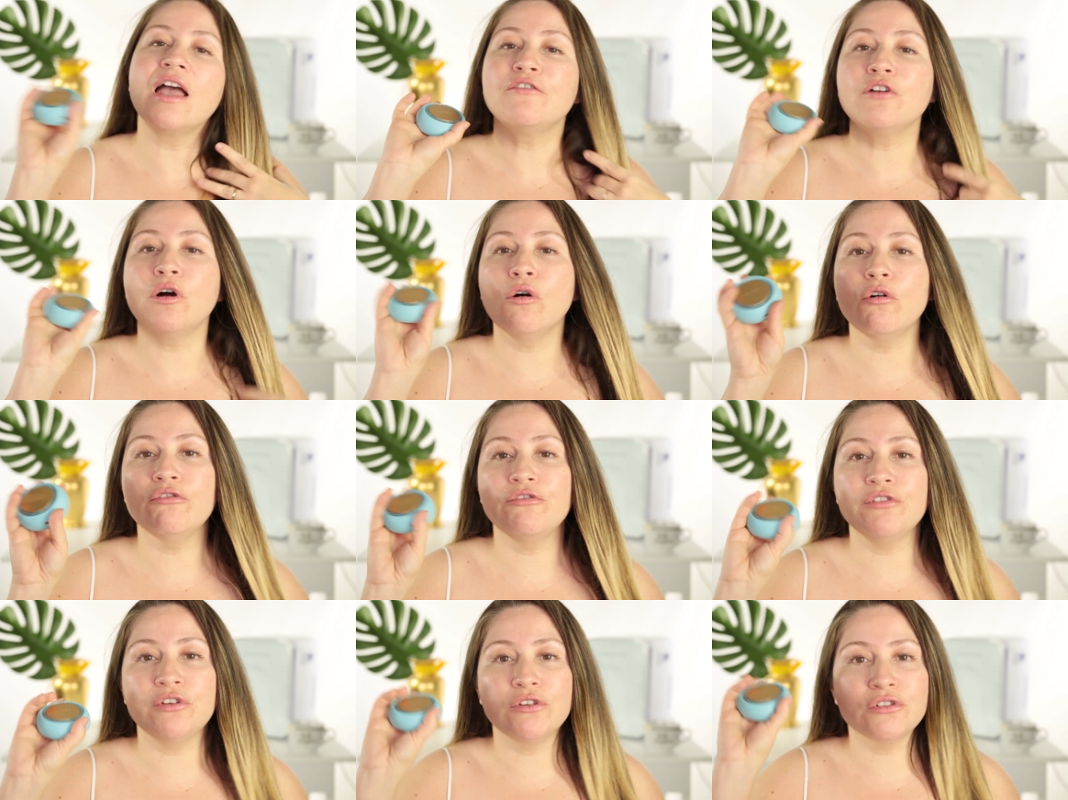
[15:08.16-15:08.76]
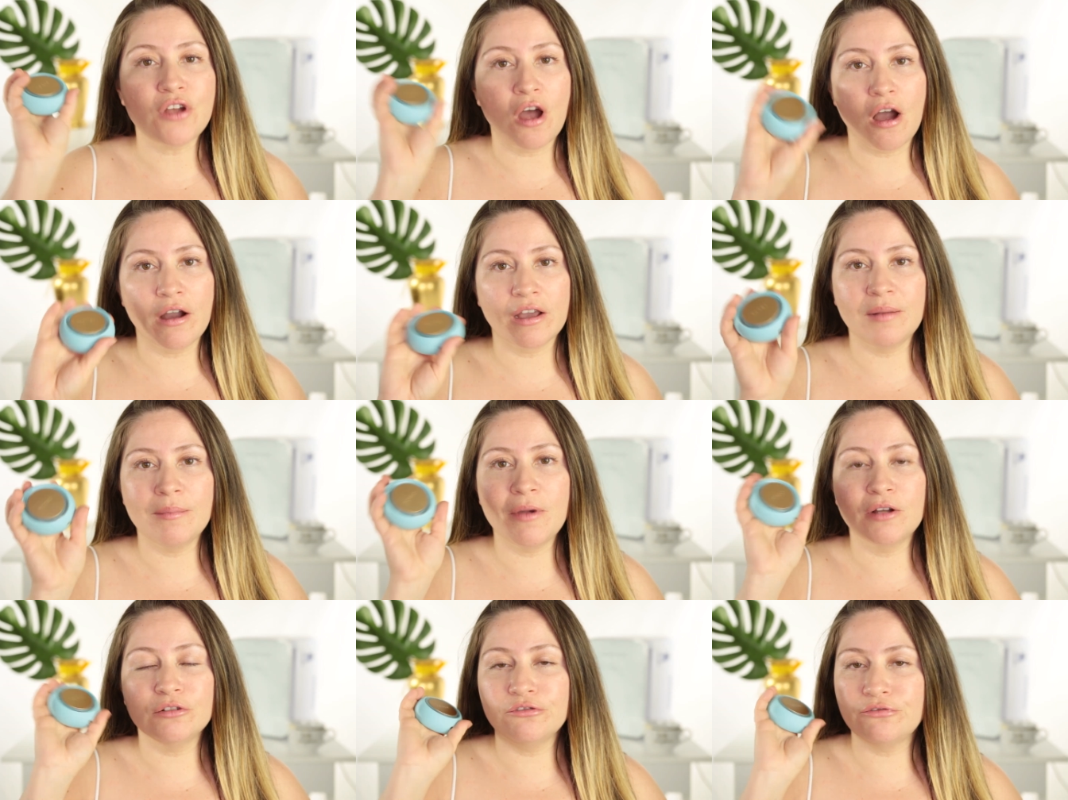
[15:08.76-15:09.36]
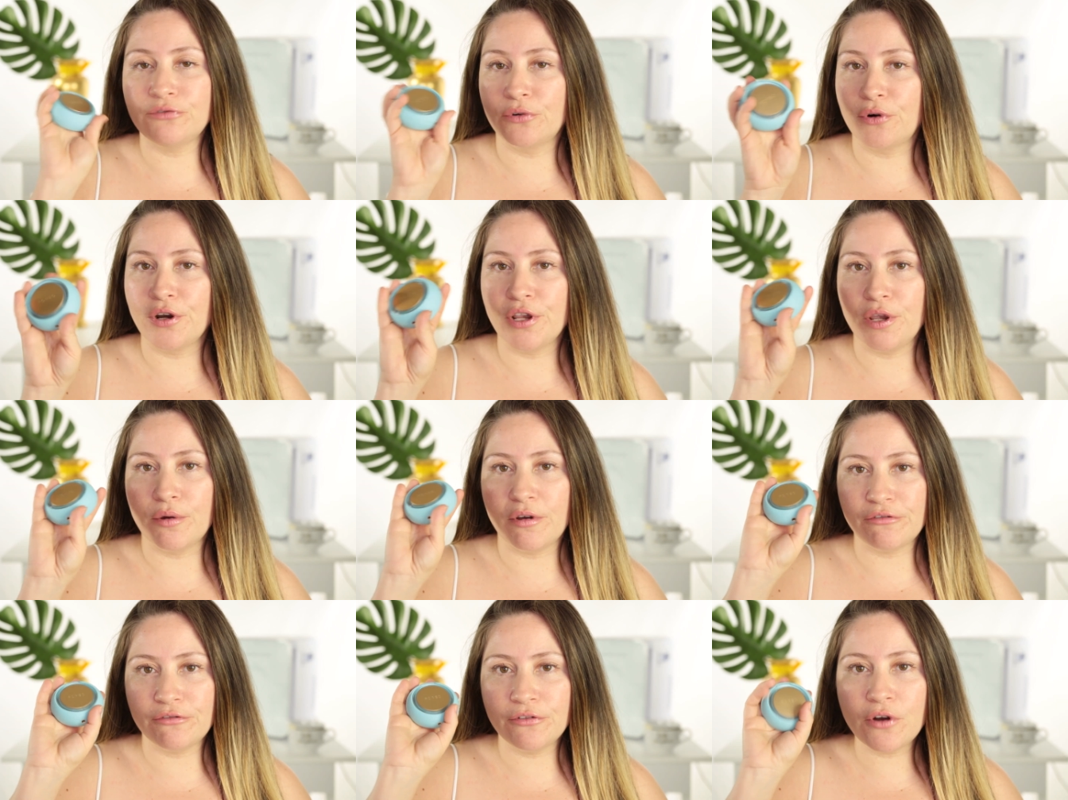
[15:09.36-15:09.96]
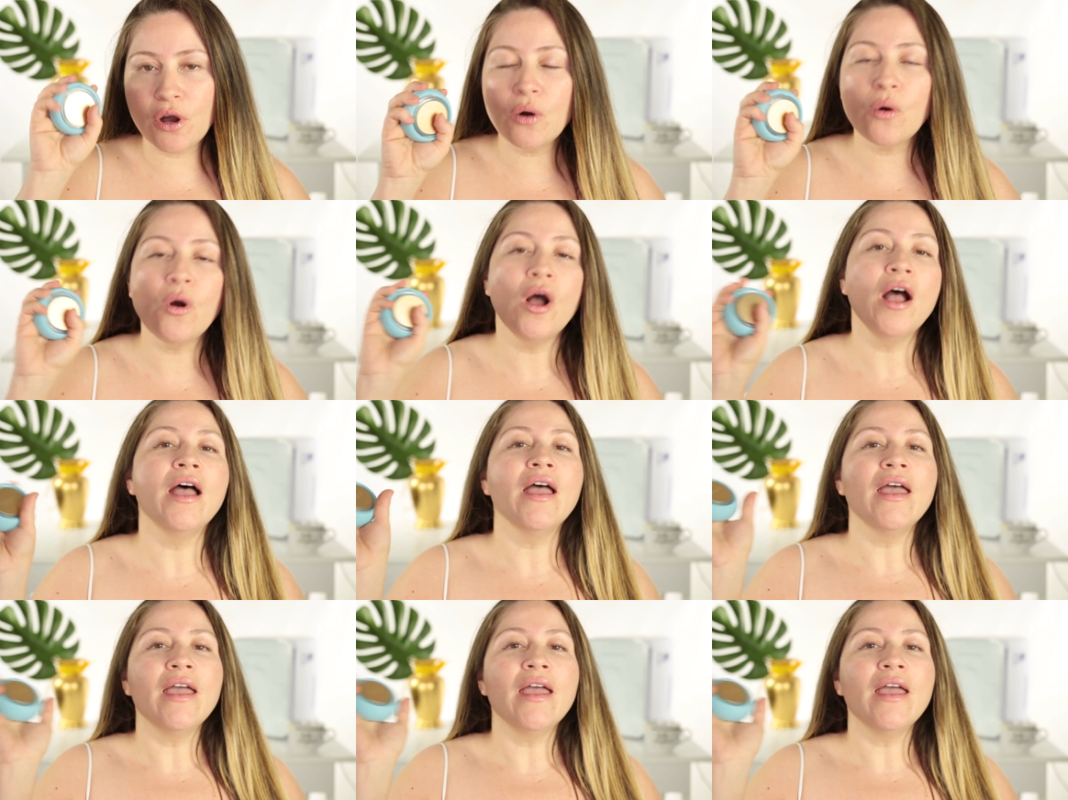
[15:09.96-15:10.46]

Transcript: I have a whole video talking about the Foreo UFO